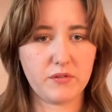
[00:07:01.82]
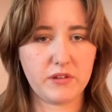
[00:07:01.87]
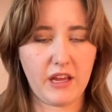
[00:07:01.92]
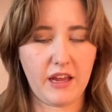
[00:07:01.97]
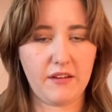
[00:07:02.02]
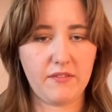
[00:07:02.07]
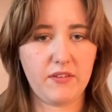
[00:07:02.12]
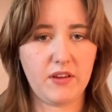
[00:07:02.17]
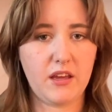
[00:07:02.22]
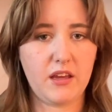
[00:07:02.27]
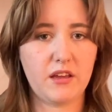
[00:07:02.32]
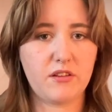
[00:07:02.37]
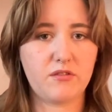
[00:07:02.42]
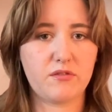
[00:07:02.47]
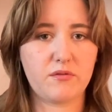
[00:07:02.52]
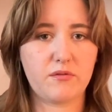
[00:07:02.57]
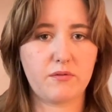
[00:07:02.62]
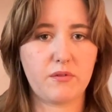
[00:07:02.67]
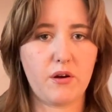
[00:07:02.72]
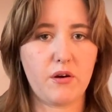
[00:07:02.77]
heavy. It's
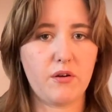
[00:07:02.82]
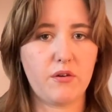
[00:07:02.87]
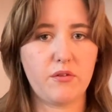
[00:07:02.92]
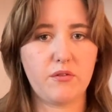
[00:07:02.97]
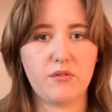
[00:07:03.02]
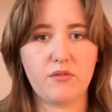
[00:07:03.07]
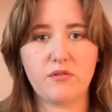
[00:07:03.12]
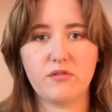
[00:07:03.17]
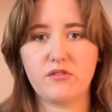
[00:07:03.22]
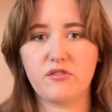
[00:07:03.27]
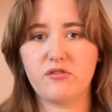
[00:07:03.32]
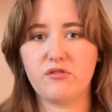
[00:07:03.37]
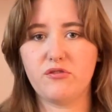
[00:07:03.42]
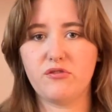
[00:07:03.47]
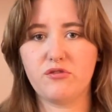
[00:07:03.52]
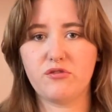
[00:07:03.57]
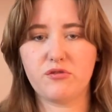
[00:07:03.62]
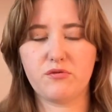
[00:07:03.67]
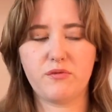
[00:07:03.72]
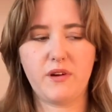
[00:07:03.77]
rose,
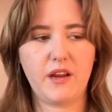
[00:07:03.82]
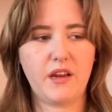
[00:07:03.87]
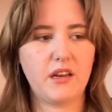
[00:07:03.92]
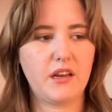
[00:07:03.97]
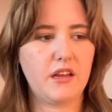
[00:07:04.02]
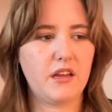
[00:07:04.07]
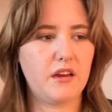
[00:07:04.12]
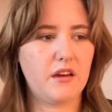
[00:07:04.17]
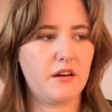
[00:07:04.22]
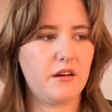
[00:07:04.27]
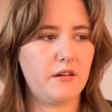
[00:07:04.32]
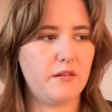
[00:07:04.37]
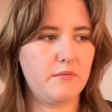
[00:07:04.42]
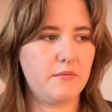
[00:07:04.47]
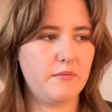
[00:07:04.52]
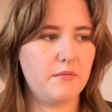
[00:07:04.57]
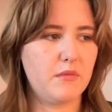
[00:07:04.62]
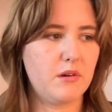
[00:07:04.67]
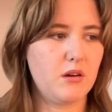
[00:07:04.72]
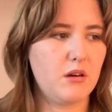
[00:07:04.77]

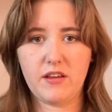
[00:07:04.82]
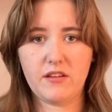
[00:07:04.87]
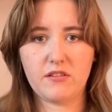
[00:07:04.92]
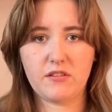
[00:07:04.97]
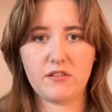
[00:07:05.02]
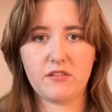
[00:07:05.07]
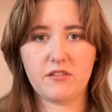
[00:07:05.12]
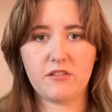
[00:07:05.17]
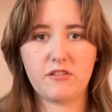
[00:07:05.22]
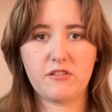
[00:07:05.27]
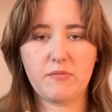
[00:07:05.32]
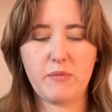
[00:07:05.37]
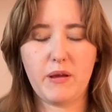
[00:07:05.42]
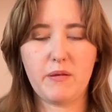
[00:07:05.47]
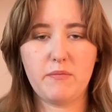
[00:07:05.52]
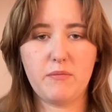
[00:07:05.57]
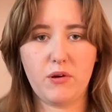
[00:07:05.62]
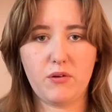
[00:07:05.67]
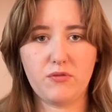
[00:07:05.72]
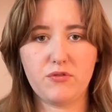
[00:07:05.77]
geranium. So this is my
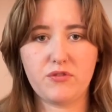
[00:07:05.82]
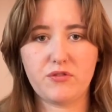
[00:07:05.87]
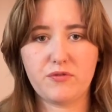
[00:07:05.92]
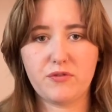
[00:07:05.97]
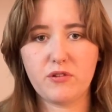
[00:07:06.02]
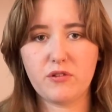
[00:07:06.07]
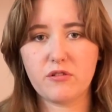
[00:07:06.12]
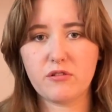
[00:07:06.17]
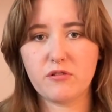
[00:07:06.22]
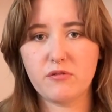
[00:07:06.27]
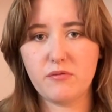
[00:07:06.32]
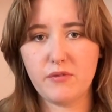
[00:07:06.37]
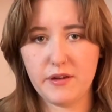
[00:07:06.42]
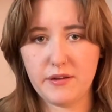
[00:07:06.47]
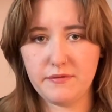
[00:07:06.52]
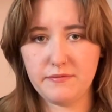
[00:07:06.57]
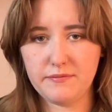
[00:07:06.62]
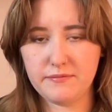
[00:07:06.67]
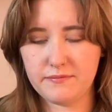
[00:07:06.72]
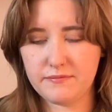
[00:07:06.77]
most floral
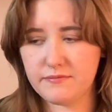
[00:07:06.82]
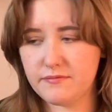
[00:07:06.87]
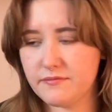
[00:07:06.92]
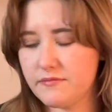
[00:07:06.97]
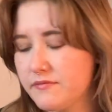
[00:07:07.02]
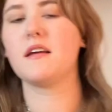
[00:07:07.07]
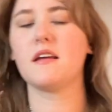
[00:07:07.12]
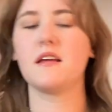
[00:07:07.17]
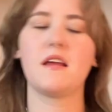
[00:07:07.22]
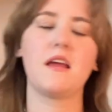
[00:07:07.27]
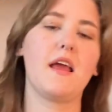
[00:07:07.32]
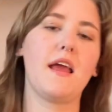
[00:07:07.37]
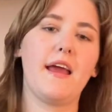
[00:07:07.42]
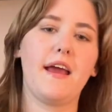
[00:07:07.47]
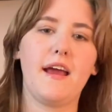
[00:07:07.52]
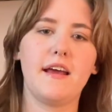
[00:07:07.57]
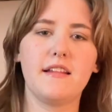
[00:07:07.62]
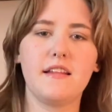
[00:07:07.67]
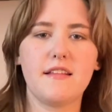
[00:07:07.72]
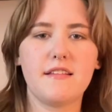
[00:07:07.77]
one.
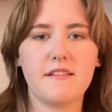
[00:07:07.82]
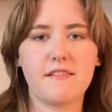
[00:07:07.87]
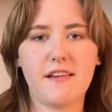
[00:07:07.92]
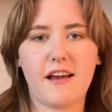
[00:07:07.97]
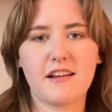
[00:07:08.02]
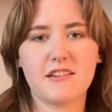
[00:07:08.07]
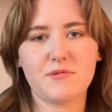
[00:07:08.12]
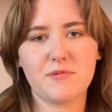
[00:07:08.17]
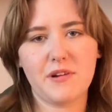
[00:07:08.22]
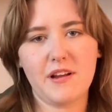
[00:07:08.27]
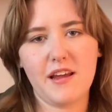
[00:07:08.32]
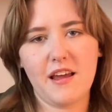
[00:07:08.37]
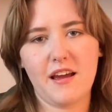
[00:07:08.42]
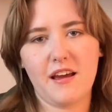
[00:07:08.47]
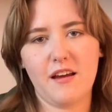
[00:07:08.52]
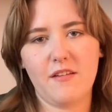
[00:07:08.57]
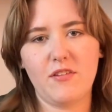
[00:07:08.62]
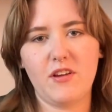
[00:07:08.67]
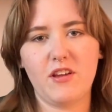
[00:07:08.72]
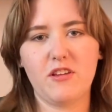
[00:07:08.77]
And then the last one I
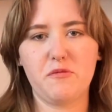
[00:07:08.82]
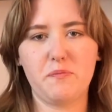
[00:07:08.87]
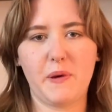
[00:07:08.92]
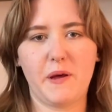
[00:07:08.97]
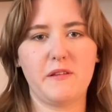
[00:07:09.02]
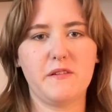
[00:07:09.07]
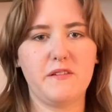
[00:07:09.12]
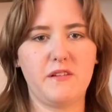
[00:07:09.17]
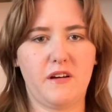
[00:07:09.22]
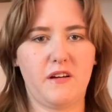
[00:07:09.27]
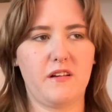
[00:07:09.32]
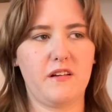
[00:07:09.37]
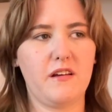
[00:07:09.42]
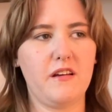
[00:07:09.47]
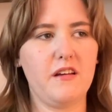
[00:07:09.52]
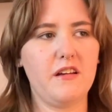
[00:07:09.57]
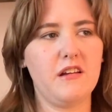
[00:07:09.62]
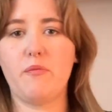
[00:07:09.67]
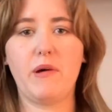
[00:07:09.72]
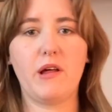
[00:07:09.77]
have is
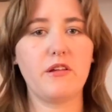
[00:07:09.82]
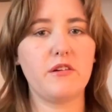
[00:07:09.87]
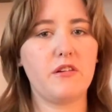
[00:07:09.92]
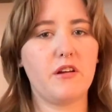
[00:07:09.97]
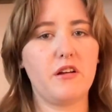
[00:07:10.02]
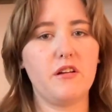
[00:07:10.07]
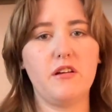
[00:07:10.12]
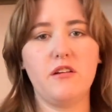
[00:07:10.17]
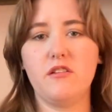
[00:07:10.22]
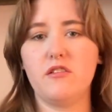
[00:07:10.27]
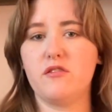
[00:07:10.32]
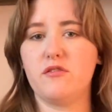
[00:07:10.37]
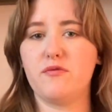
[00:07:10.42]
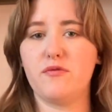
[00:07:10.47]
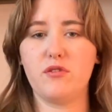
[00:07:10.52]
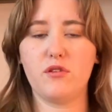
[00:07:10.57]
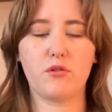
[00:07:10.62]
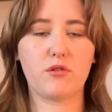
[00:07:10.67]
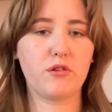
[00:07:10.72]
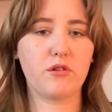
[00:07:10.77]
belladonna. Belladonna is
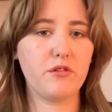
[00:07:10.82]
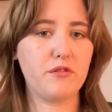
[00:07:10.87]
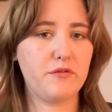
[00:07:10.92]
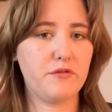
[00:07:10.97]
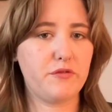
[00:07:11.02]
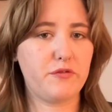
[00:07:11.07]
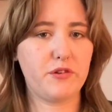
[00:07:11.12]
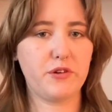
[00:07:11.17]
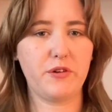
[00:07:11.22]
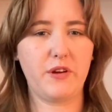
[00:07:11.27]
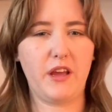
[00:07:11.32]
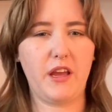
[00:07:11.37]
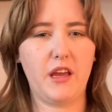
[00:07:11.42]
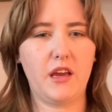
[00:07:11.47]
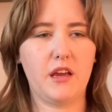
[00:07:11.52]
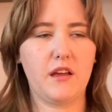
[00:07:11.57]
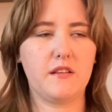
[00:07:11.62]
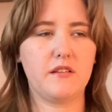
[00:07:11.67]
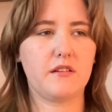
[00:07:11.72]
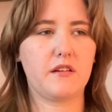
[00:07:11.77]
floral and fruity.
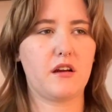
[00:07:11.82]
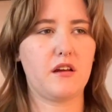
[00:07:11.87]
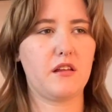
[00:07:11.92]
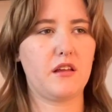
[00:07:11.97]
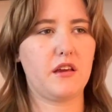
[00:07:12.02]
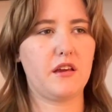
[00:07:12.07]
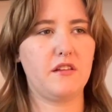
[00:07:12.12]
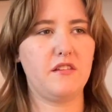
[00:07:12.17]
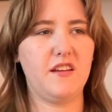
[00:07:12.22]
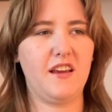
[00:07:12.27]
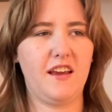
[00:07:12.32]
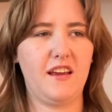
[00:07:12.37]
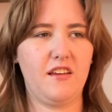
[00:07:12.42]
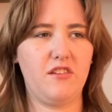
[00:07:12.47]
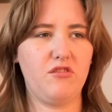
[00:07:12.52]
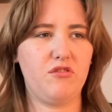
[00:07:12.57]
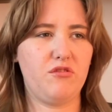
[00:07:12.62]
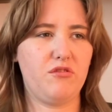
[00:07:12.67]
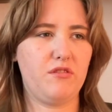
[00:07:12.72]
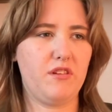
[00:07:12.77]
It's got like a
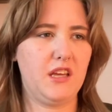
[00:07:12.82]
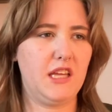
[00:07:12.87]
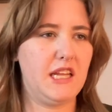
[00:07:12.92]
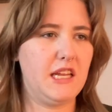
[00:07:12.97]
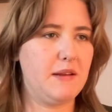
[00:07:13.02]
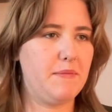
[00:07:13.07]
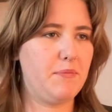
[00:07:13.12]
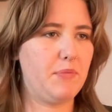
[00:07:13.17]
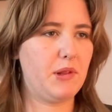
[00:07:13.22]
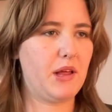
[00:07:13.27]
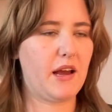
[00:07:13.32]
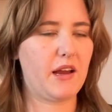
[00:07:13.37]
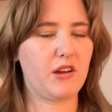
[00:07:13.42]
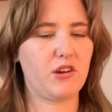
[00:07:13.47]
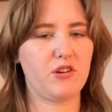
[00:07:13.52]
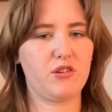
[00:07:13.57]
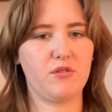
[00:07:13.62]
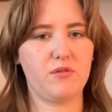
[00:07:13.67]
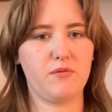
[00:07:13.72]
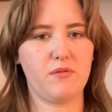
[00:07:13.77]
tangerine black
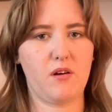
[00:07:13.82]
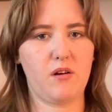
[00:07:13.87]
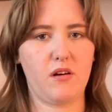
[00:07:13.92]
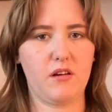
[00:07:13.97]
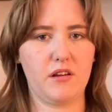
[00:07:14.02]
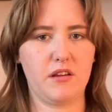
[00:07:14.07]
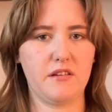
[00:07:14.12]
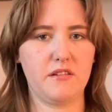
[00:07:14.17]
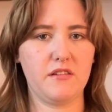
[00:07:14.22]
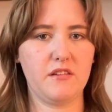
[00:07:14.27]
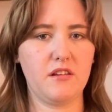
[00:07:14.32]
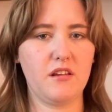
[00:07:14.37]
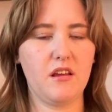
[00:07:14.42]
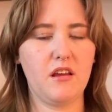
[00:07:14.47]
currant